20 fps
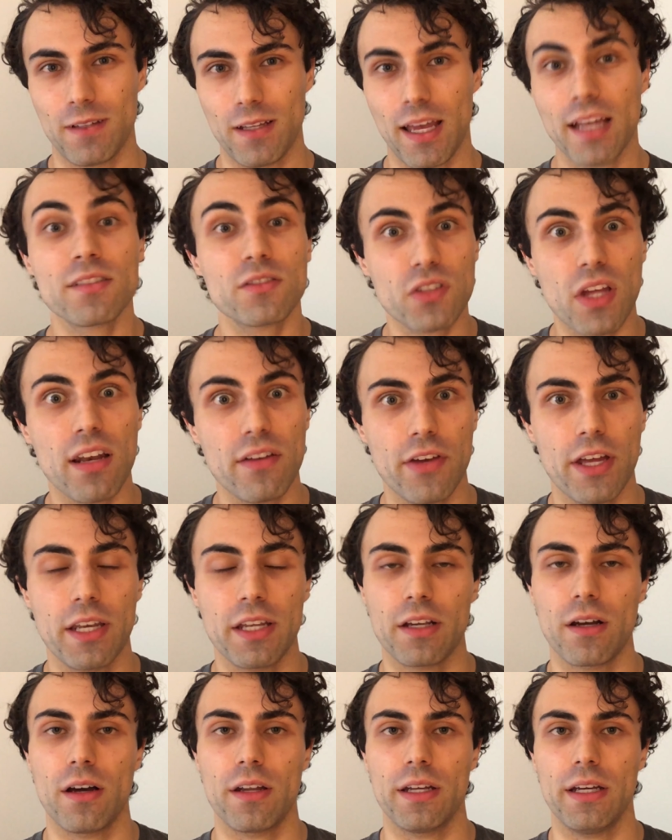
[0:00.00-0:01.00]
Instead of
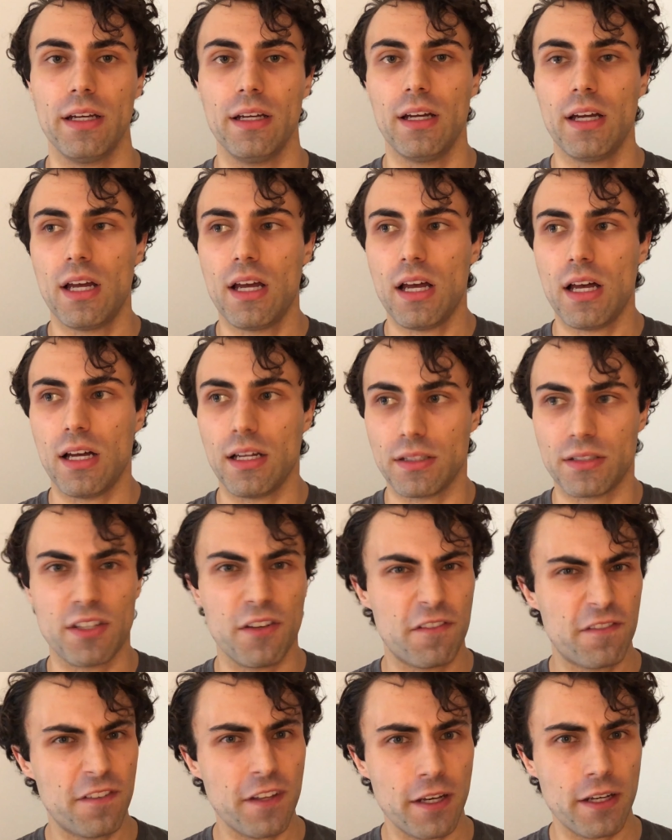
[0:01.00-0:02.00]
ending on a
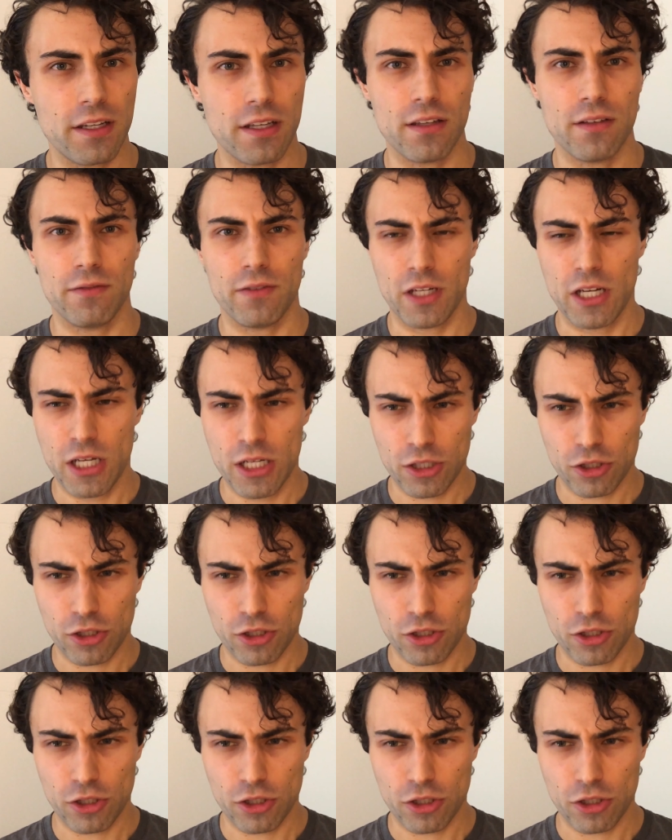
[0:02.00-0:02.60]
definitive,